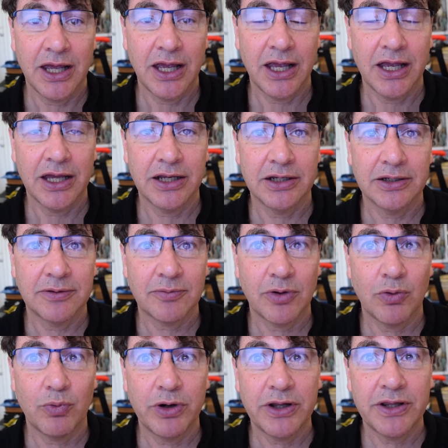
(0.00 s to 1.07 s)
And
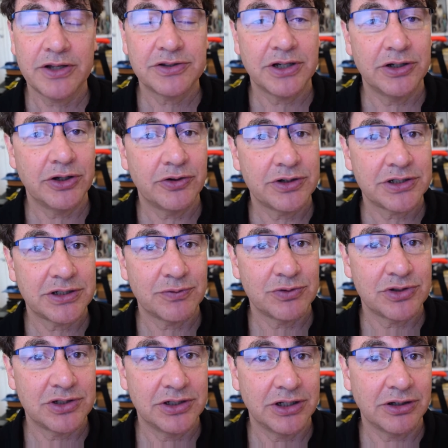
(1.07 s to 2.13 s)
one of the things I noticed, it
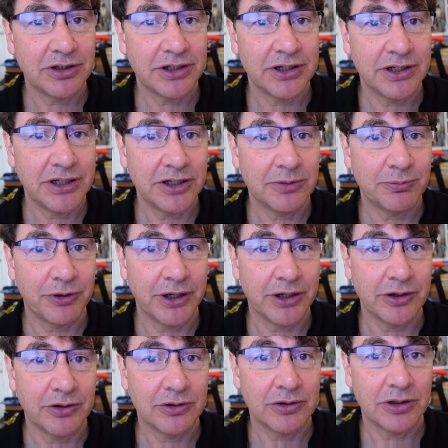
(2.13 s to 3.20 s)
was nearly a deal
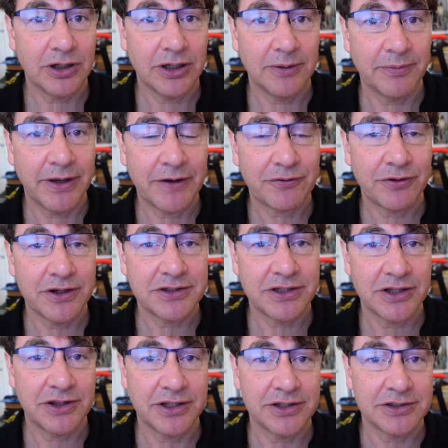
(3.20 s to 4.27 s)
breaker after I
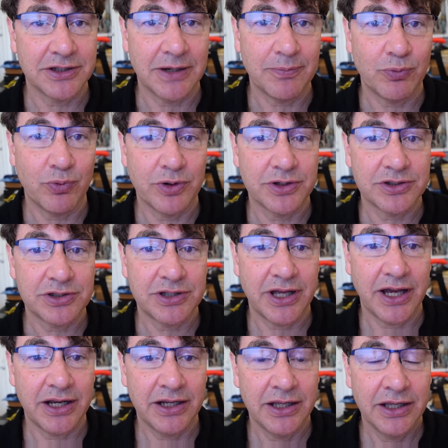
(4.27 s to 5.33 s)
set things up, was that